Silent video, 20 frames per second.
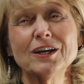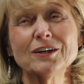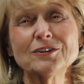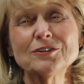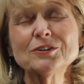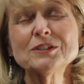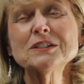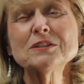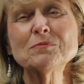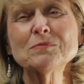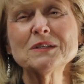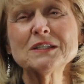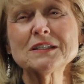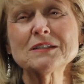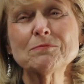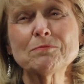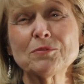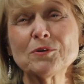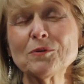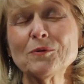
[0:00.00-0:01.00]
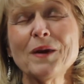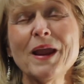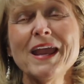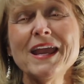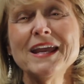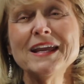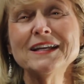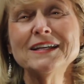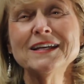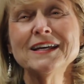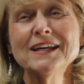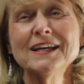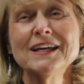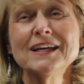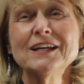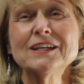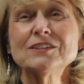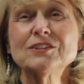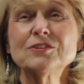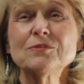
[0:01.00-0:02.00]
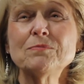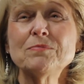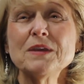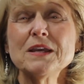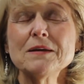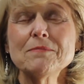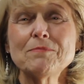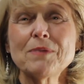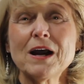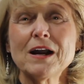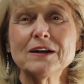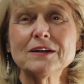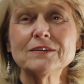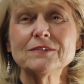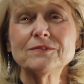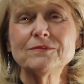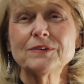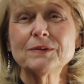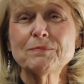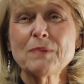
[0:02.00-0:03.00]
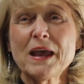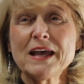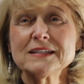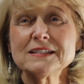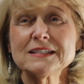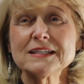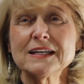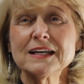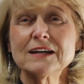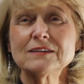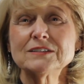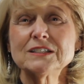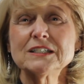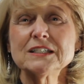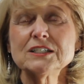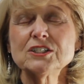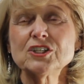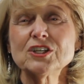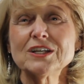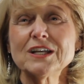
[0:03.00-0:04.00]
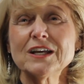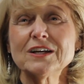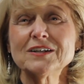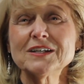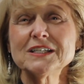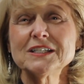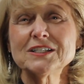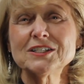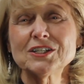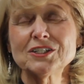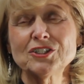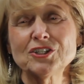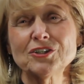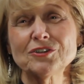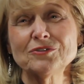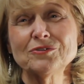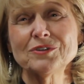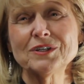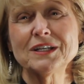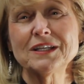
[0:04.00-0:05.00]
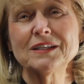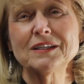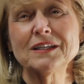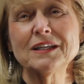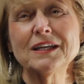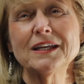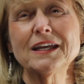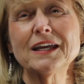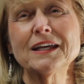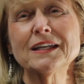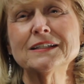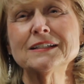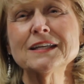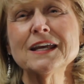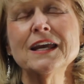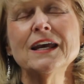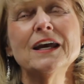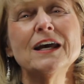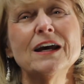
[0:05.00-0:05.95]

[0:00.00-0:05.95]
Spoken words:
Christmas parade, to be a part of passing out dictionaries to children, and